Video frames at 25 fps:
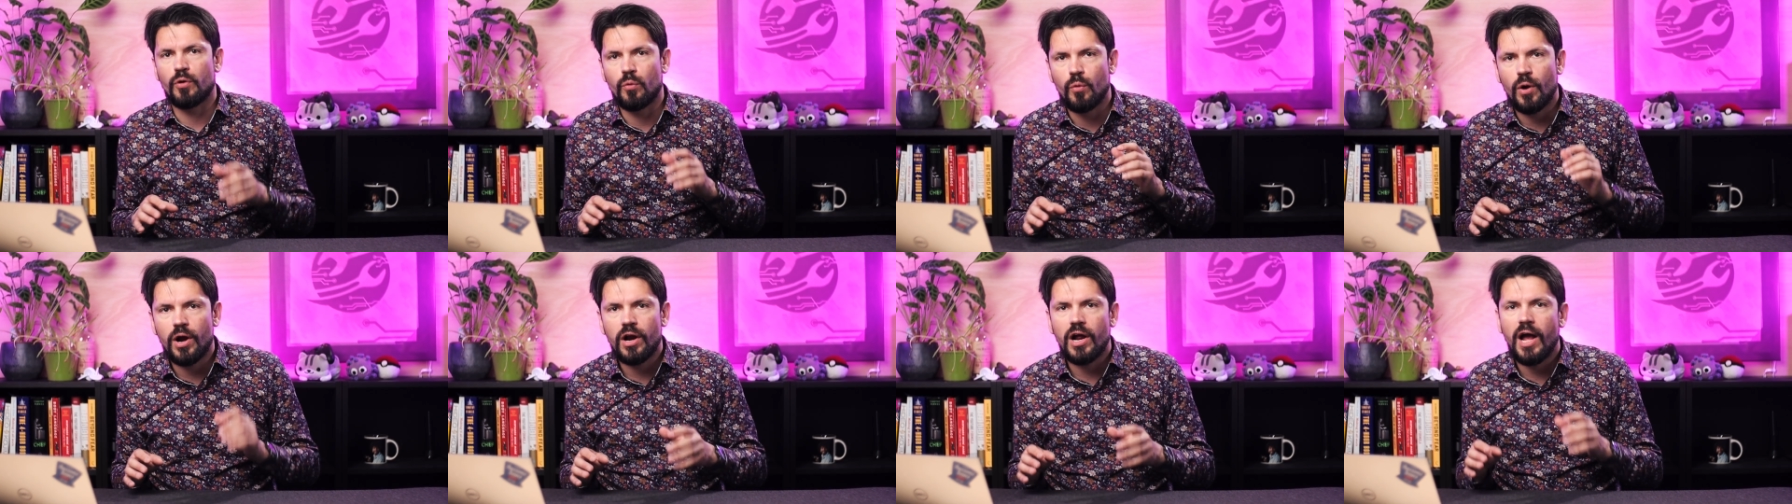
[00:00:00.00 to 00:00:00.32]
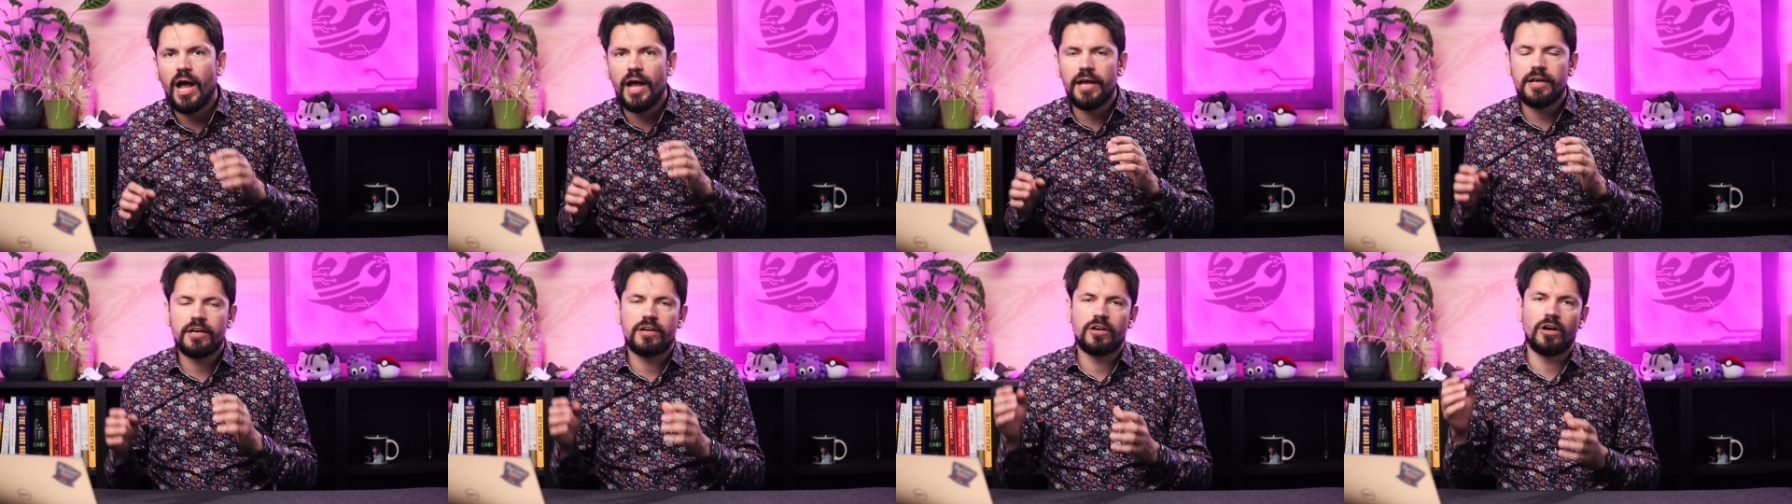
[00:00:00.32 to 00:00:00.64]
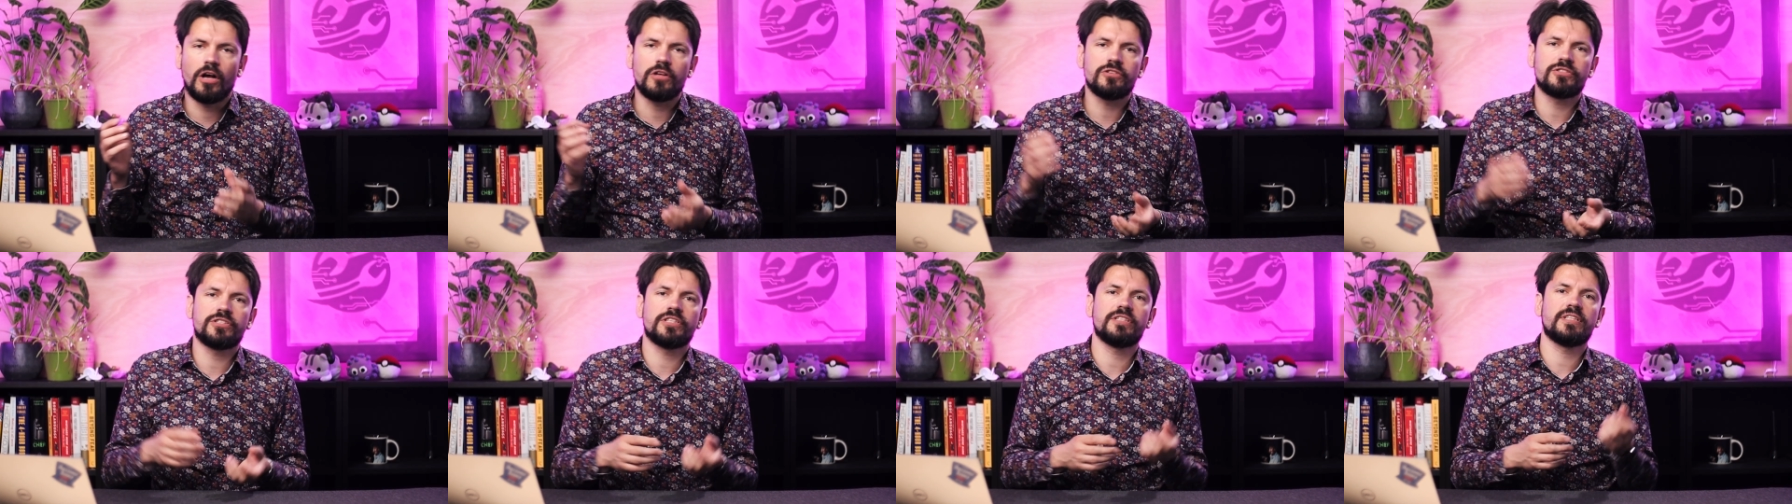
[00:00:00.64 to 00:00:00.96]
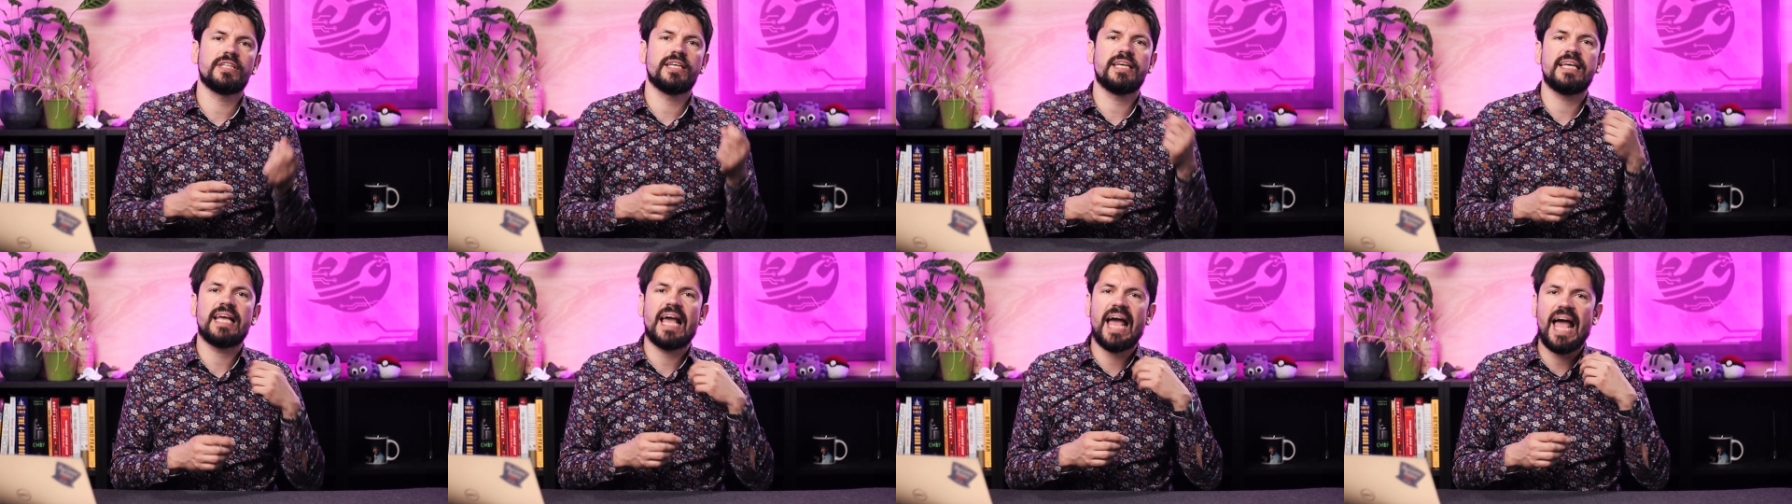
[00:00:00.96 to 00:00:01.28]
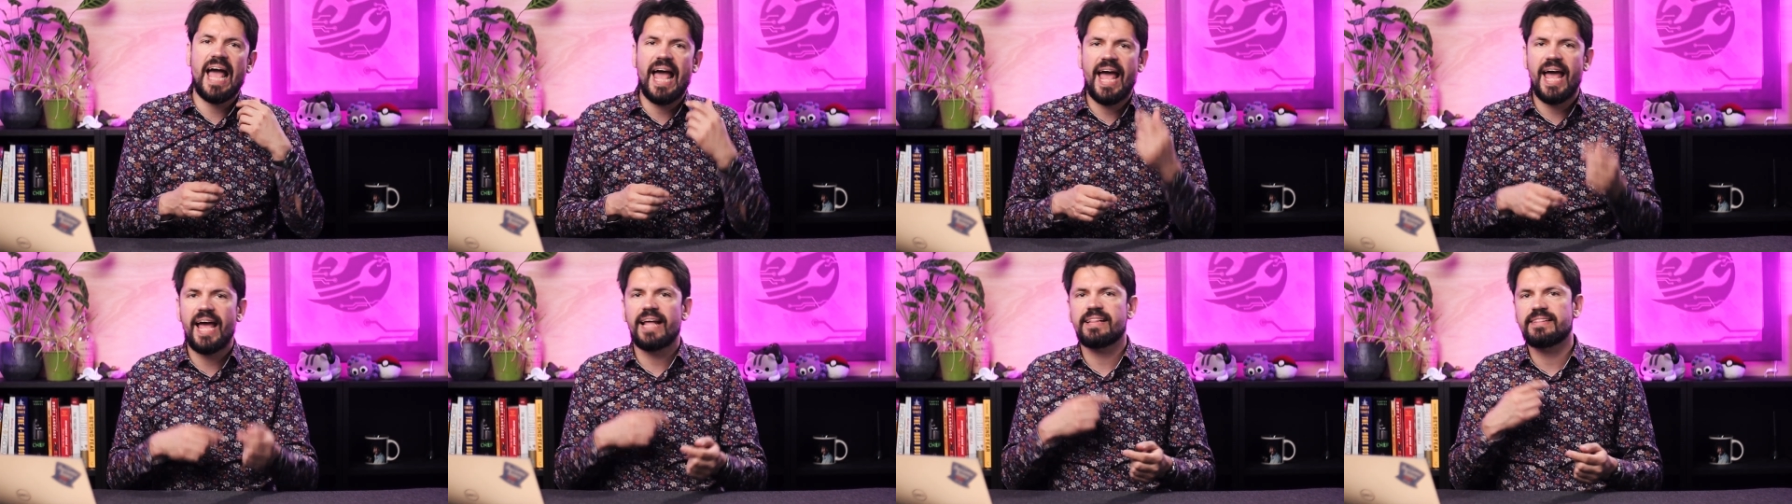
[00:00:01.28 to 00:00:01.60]
where I constantly
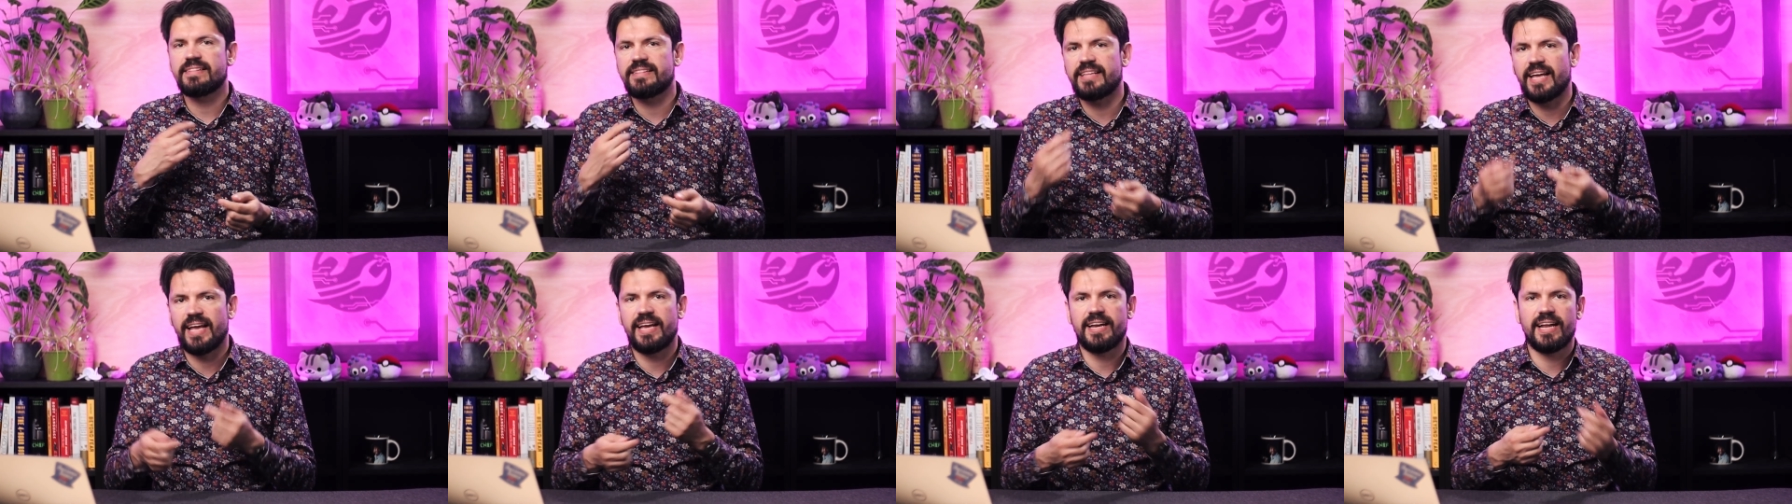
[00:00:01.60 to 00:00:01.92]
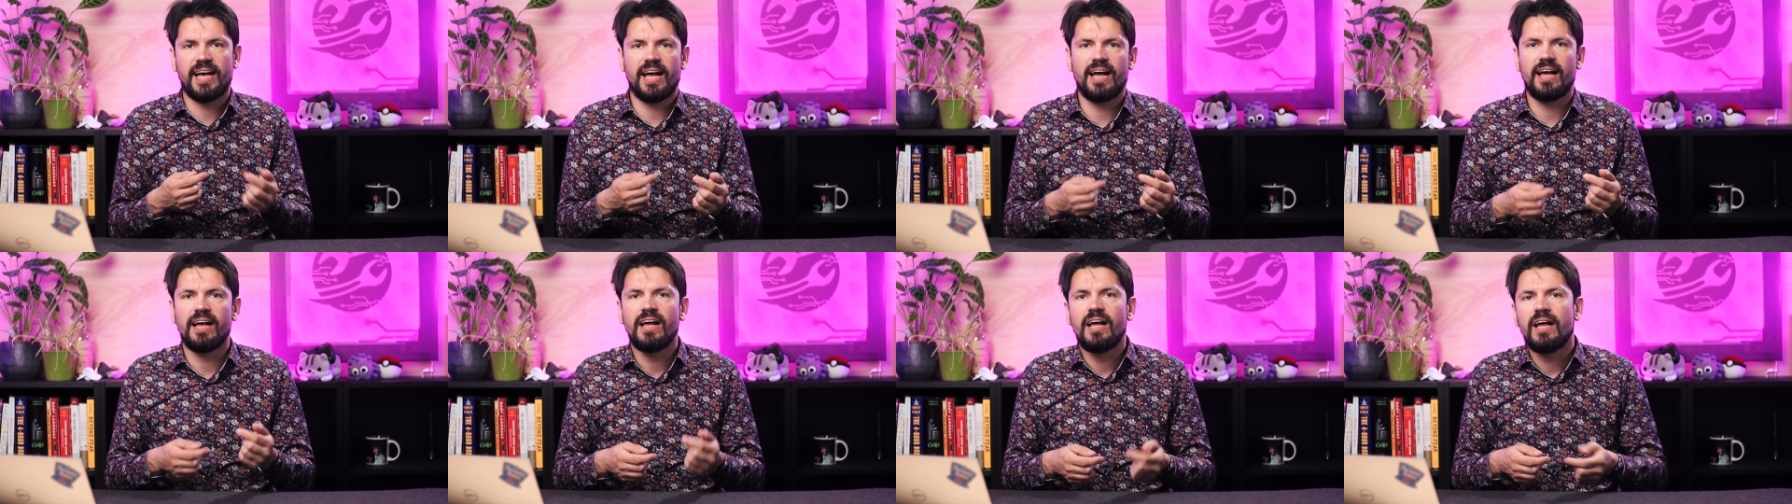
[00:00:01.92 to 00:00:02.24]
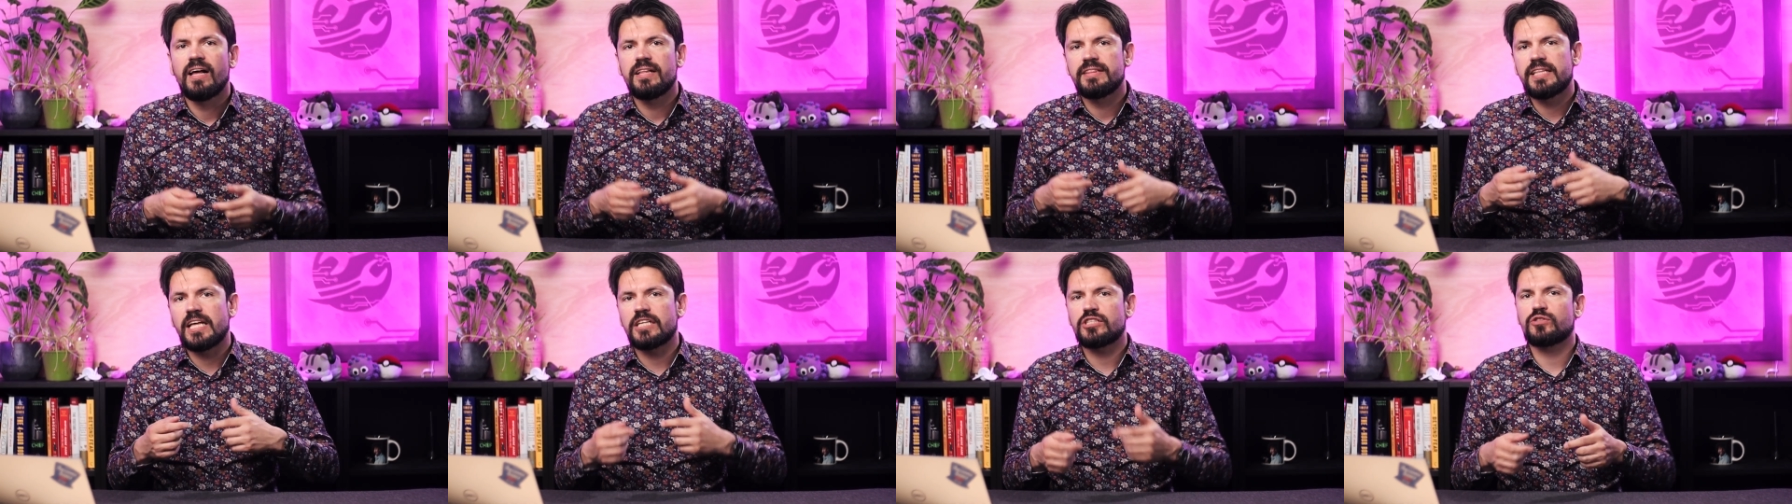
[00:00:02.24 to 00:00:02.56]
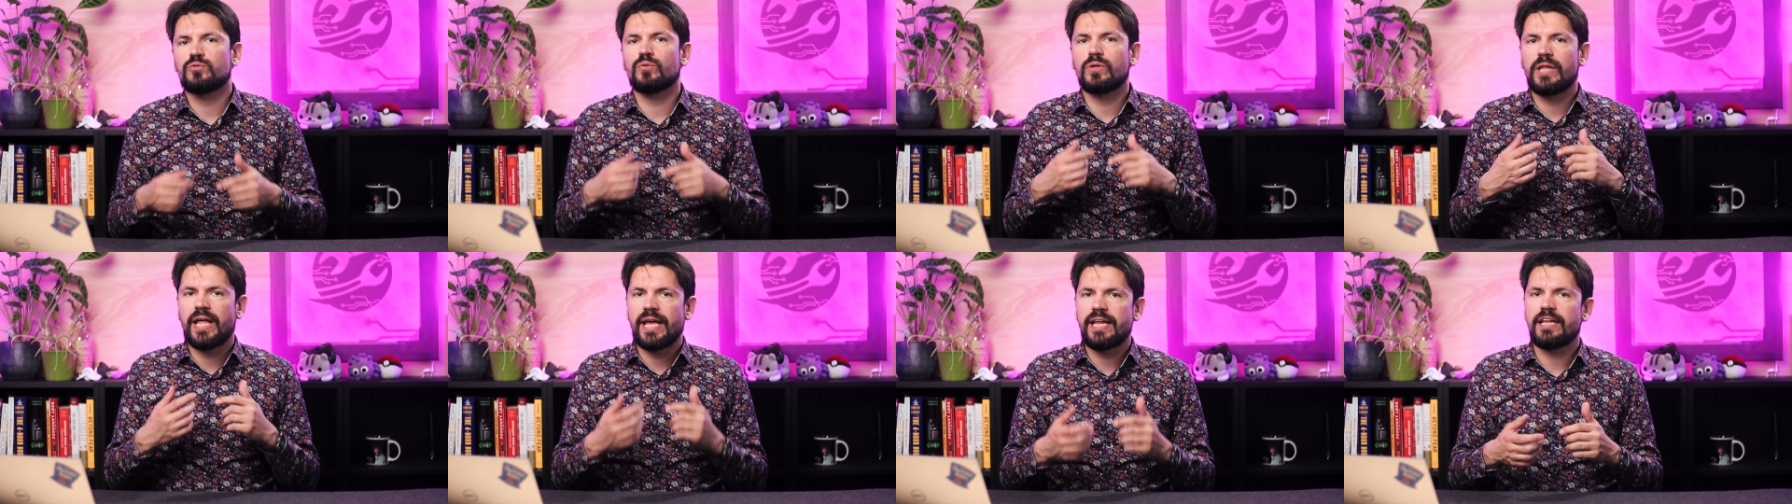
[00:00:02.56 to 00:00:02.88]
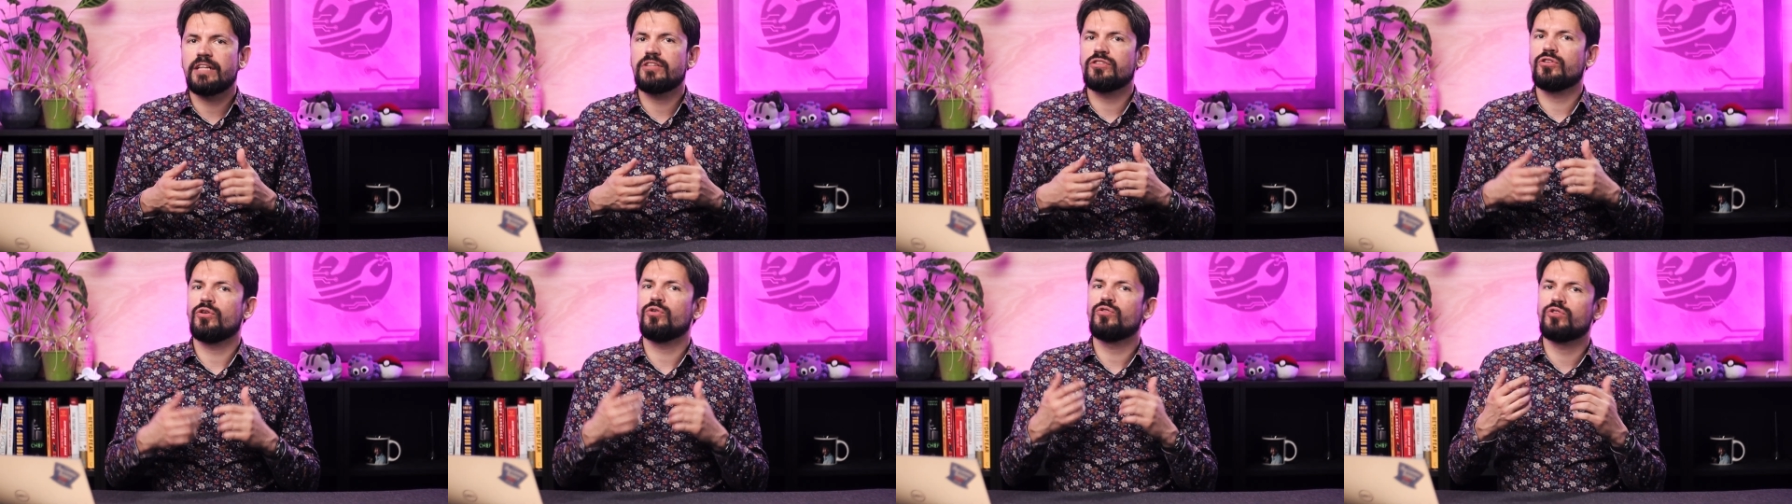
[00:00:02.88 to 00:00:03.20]
add data that's
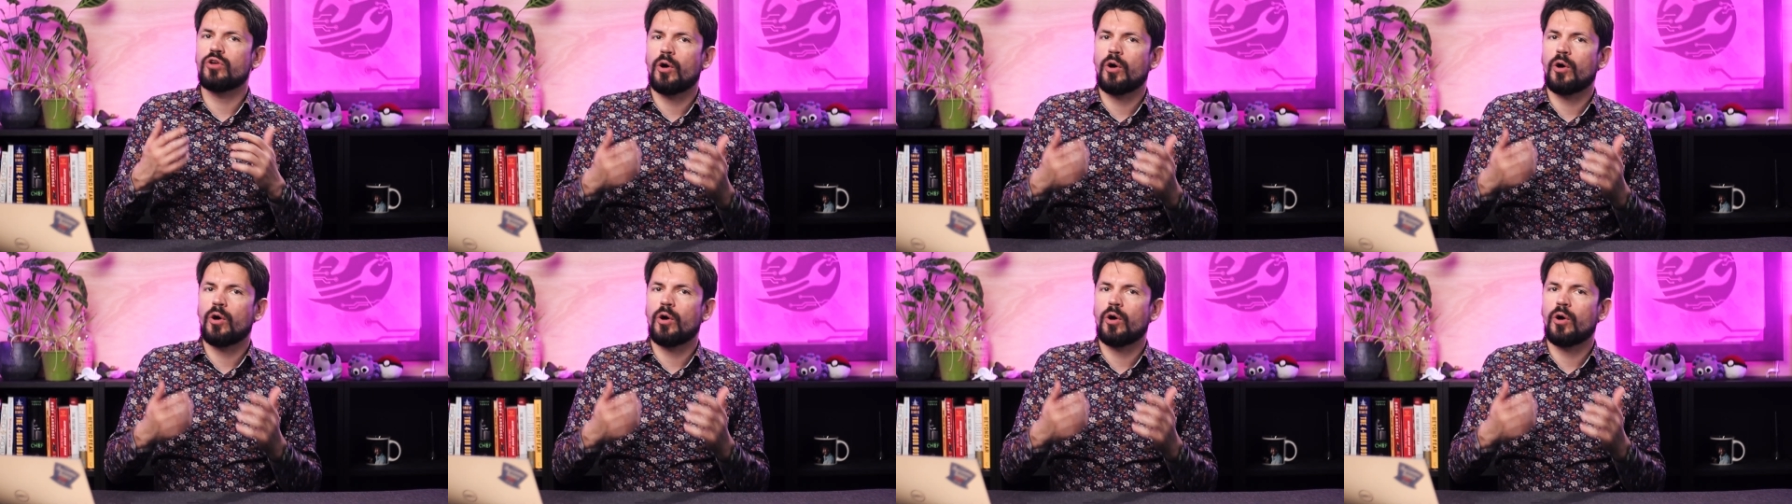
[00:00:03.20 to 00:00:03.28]
related to